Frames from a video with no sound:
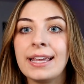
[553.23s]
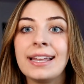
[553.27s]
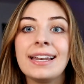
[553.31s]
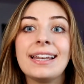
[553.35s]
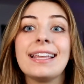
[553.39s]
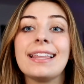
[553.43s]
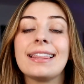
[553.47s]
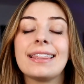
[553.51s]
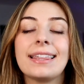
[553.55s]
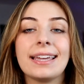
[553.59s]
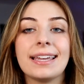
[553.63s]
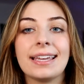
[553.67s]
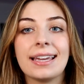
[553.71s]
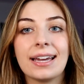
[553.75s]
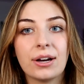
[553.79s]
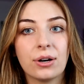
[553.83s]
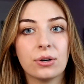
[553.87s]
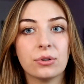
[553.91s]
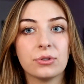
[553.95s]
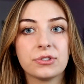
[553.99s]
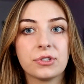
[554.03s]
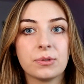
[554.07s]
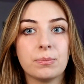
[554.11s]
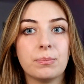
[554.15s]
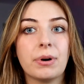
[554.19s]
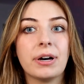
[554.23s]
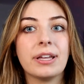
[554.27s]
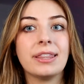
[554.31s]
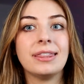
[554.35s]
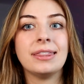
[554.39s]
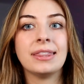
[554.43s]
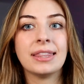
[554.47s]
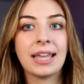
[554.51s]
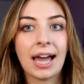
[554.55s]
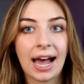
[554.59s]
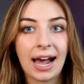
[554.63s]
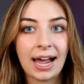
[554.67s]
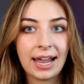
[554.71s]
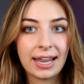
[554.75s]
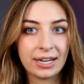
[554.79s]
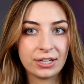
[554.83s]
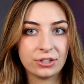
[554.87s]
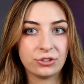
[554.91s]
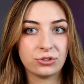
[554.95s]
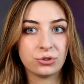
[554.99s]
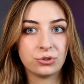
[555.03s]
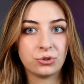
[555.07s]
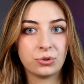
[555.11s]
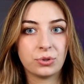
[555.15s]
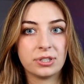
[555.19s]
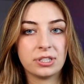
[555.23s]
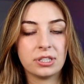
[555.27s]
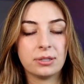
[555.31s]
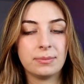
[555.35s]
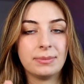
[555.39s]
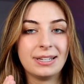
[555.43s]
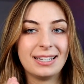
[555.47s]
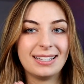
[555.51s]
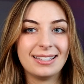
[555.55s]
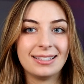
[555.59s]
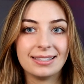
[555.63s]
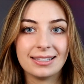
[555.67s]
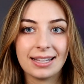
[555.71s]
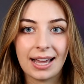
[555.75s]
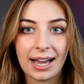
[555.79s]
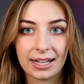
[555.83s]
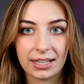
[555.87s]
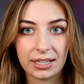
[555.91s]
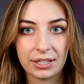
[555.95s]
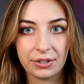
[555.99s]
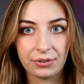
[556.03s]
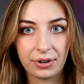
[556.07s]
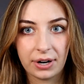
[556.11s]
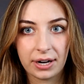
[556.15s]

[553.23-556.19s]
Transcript: anything else but that answer choice to be exactly